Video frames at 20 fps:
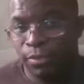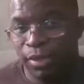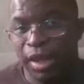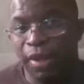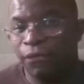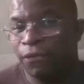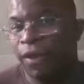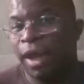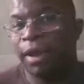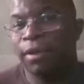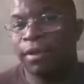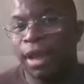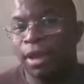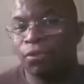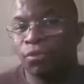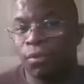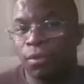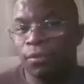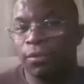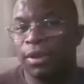In fact,
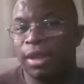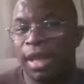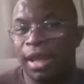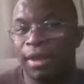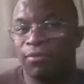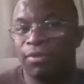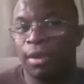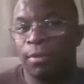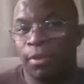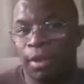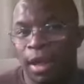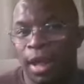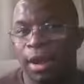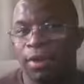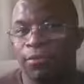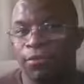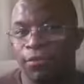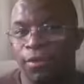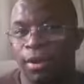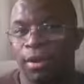that's what gave them a lot
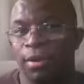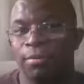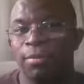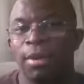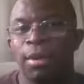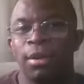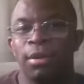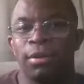of um,